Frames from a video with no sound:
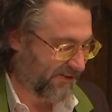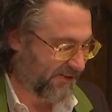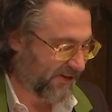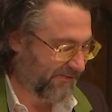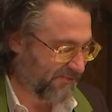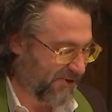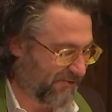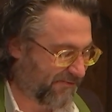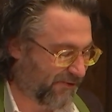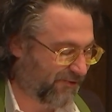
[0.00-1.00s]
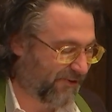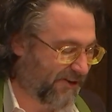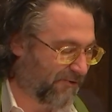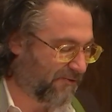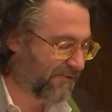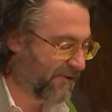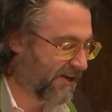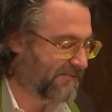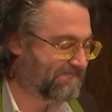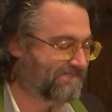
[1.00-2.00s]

and left in my refrigerator overnight,